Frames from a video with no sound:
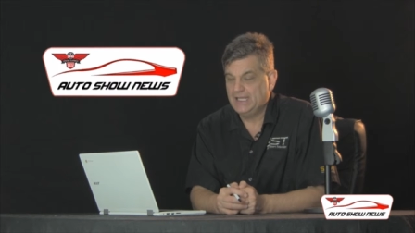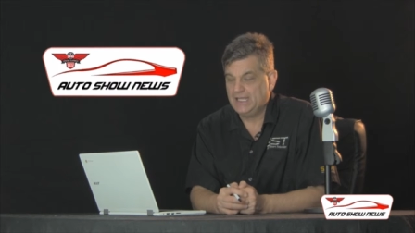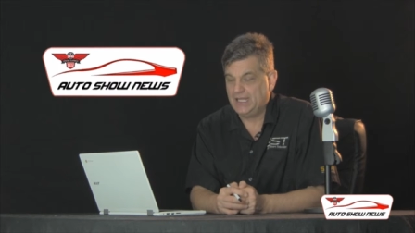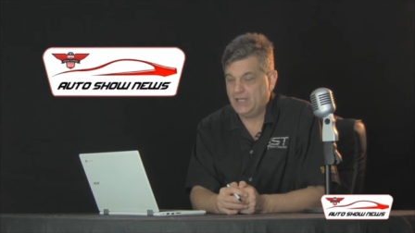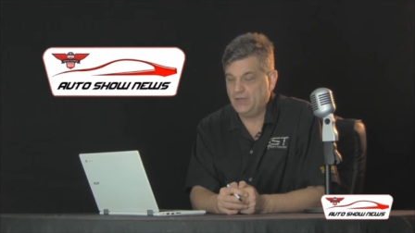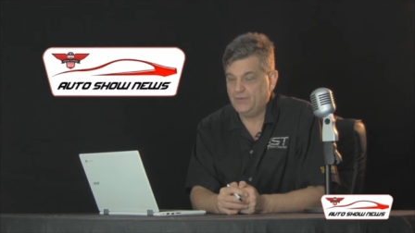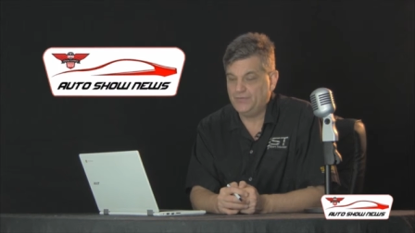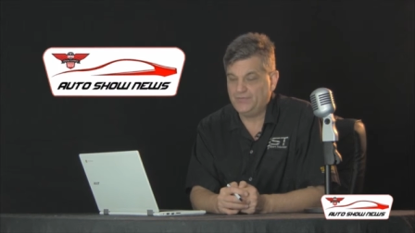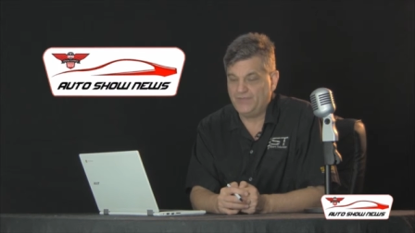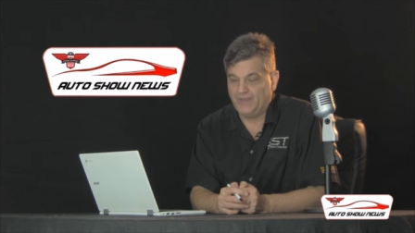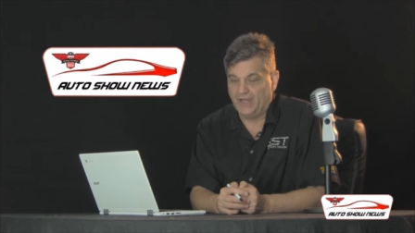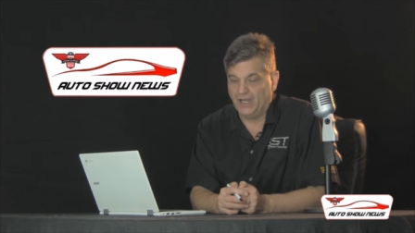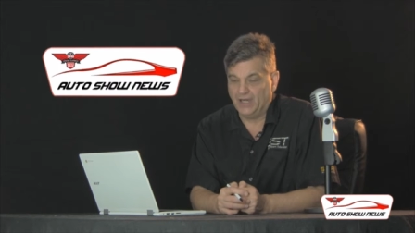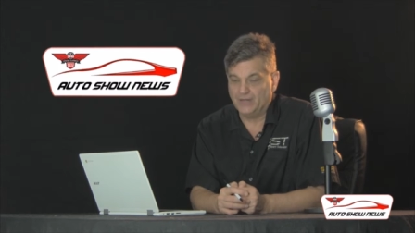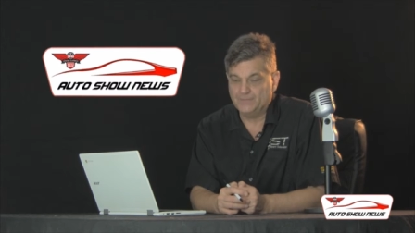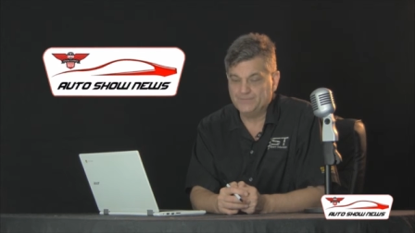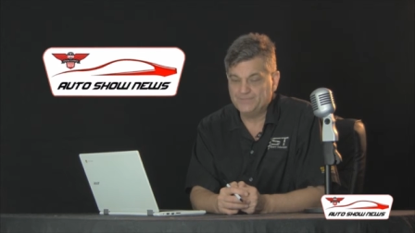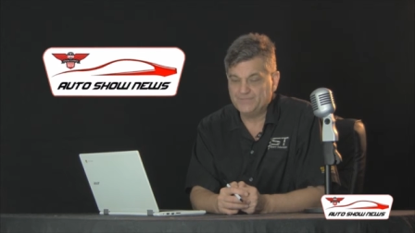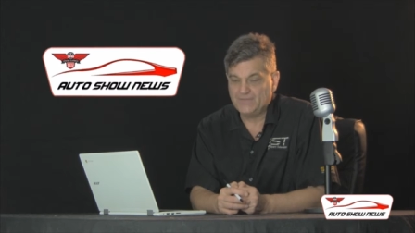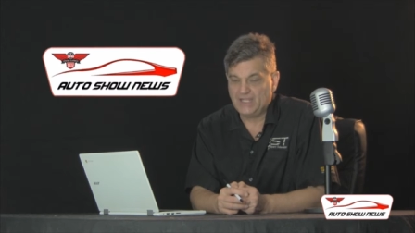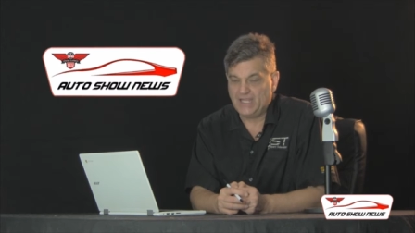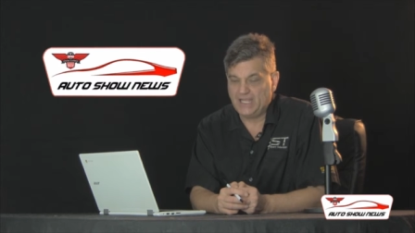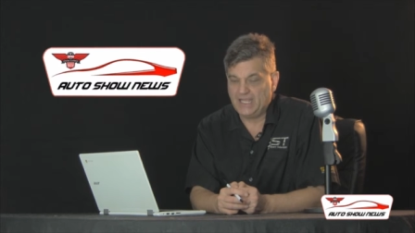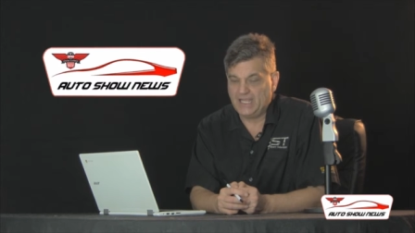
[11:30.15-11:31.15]
out there.
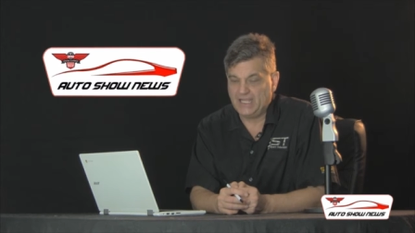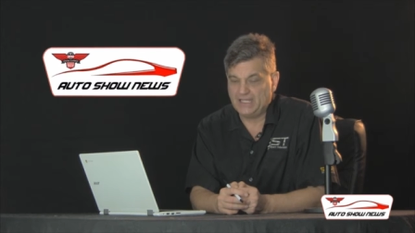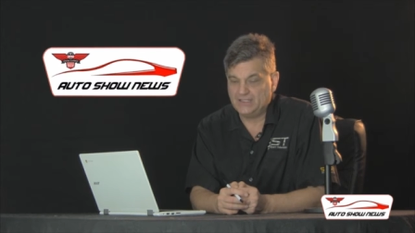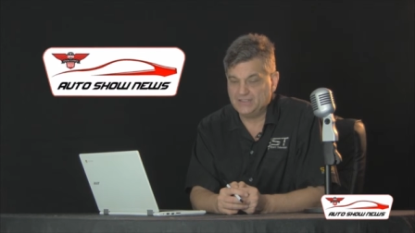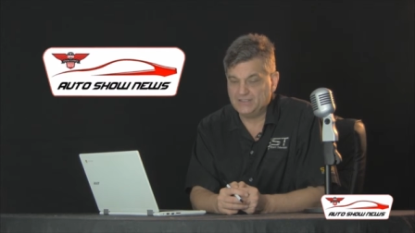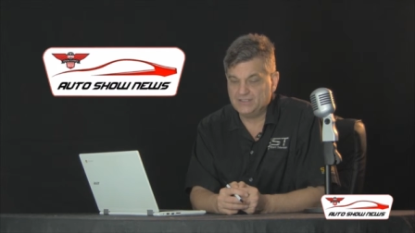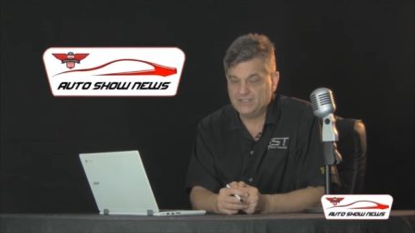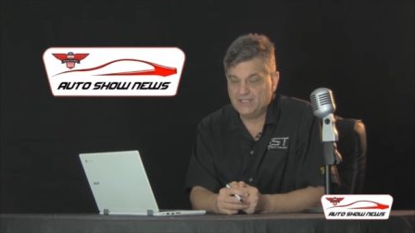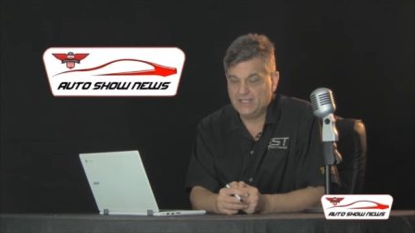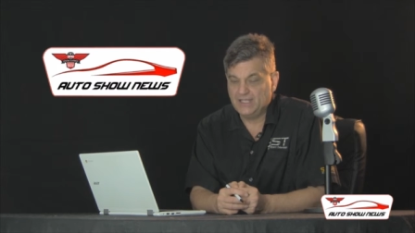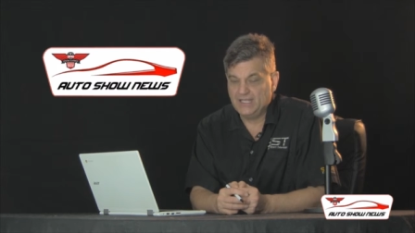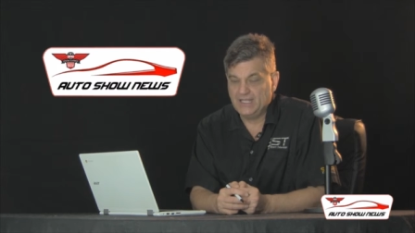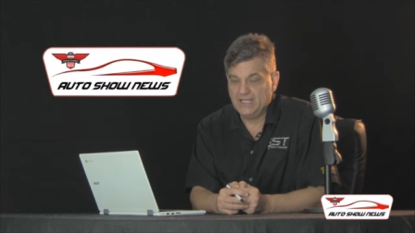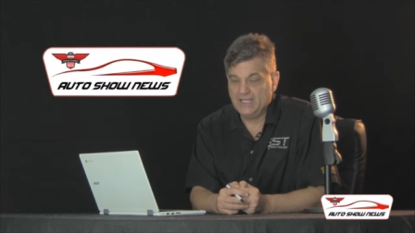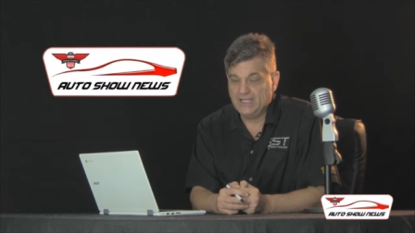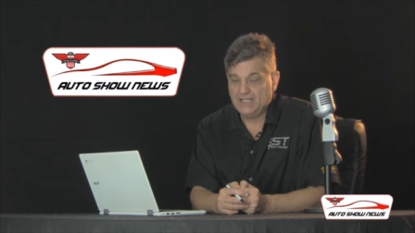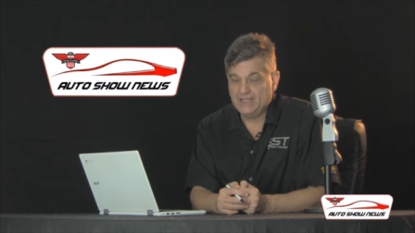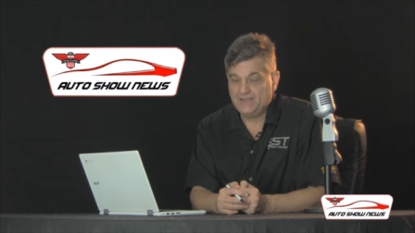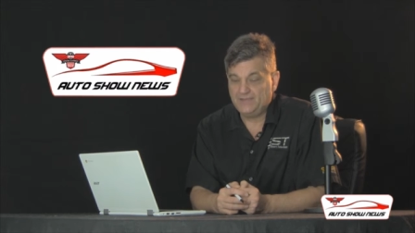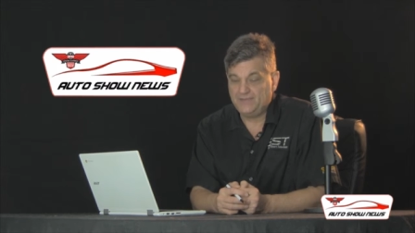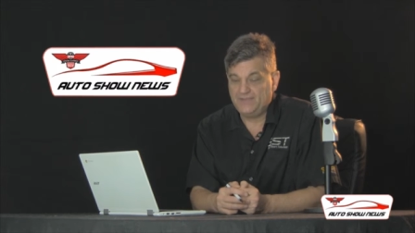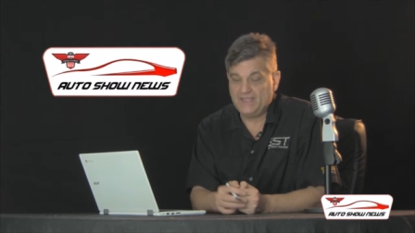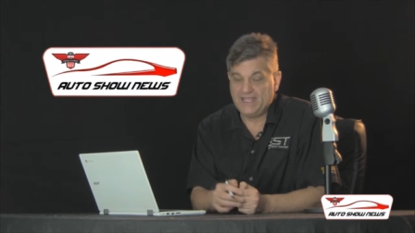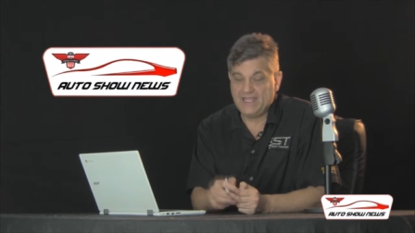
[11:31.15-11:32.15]
And
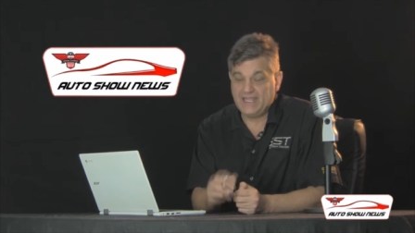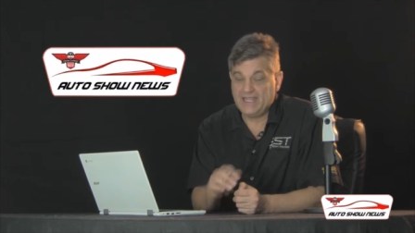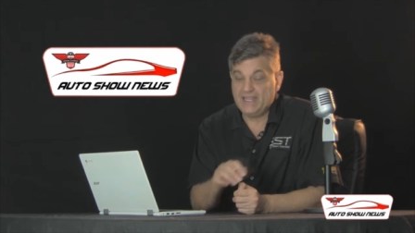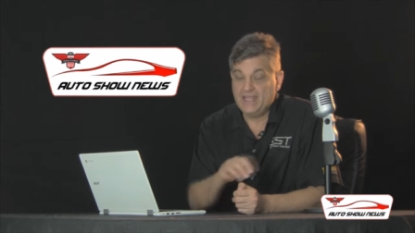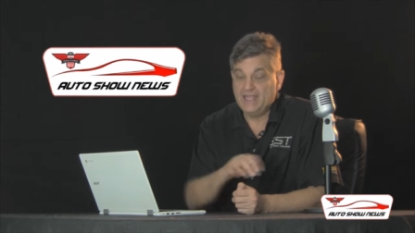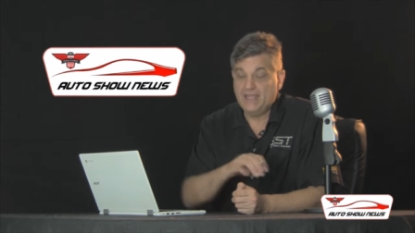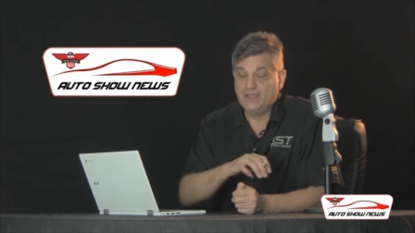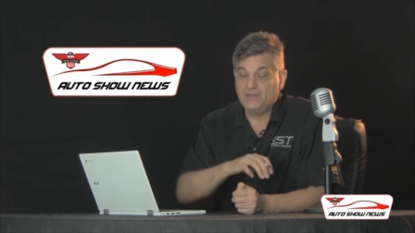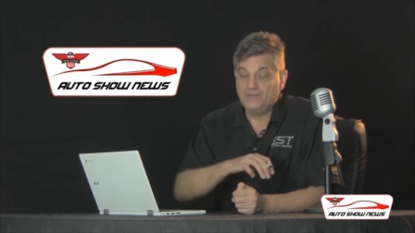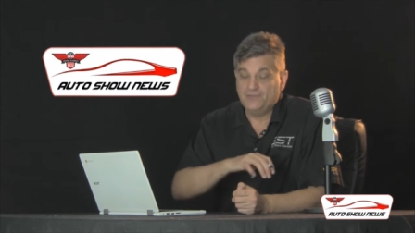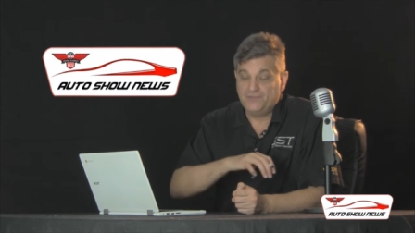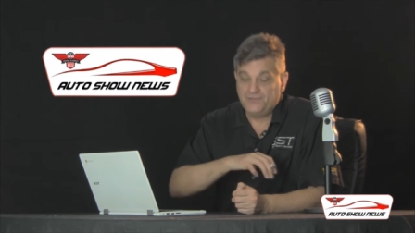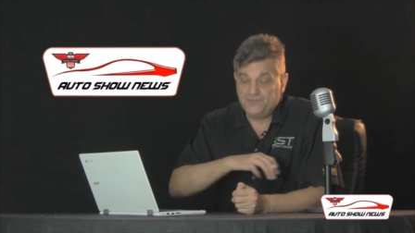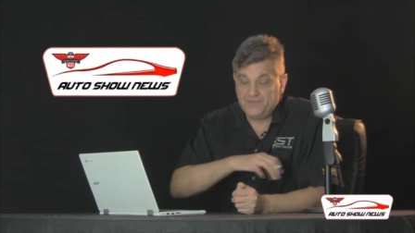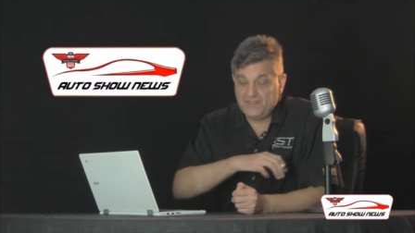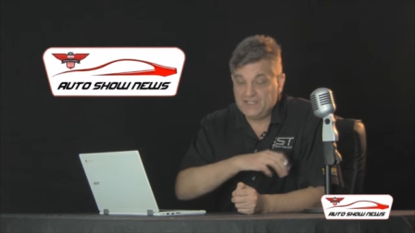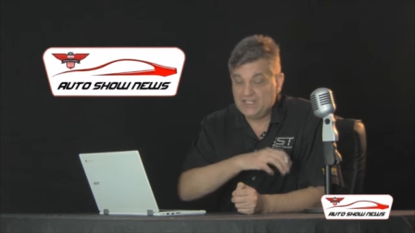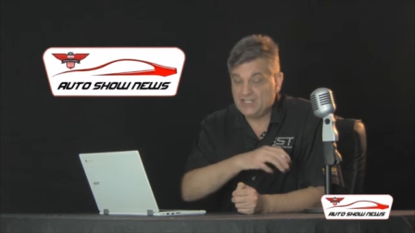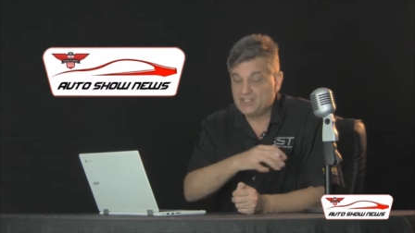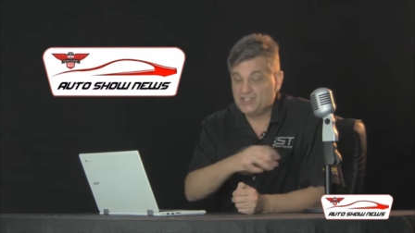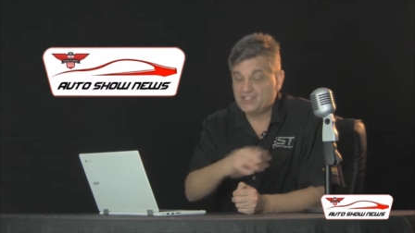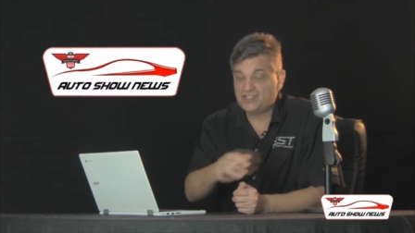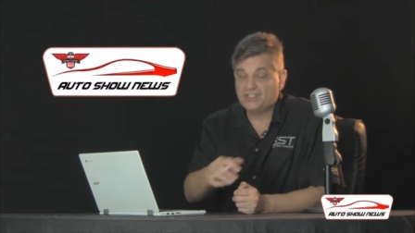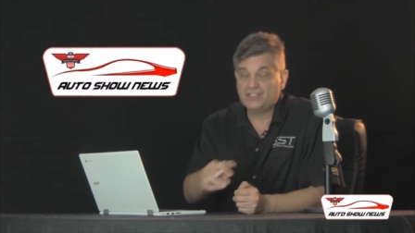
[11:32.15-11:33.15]
they
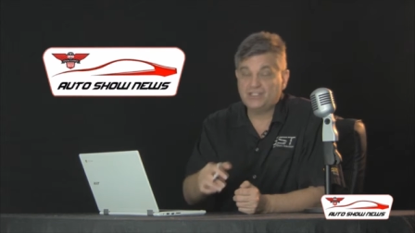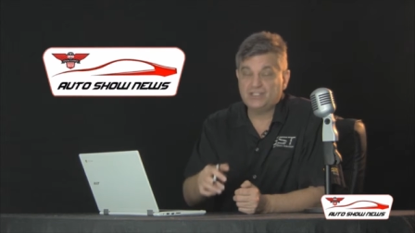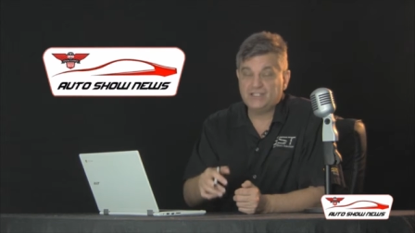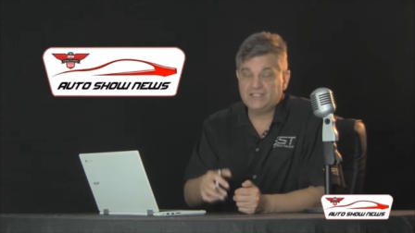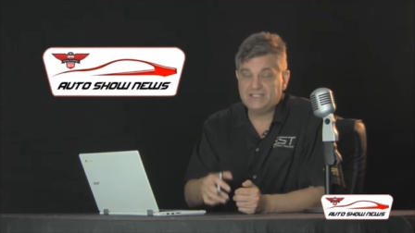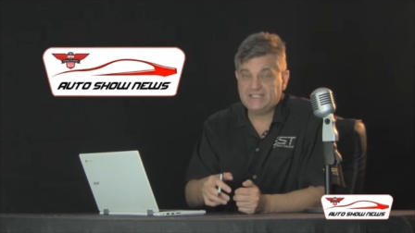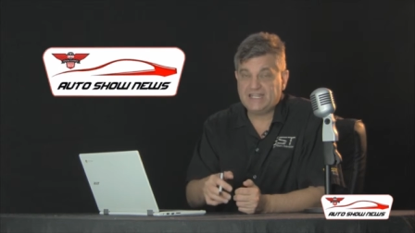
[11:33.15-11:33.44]
finished